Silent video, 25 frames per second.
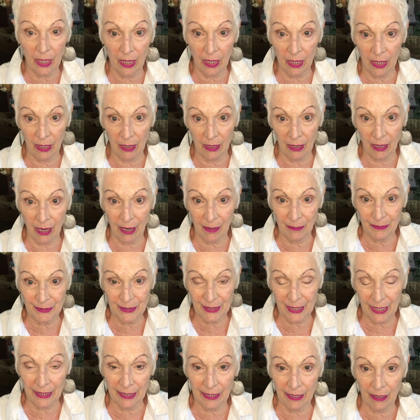
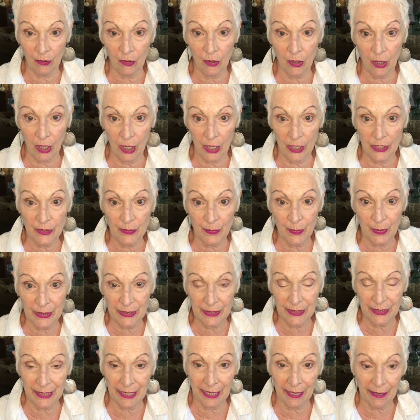upside down cards, but
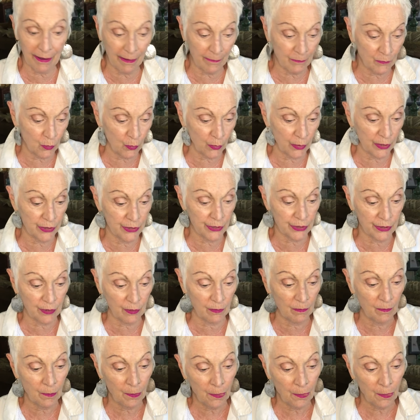today I'm going to.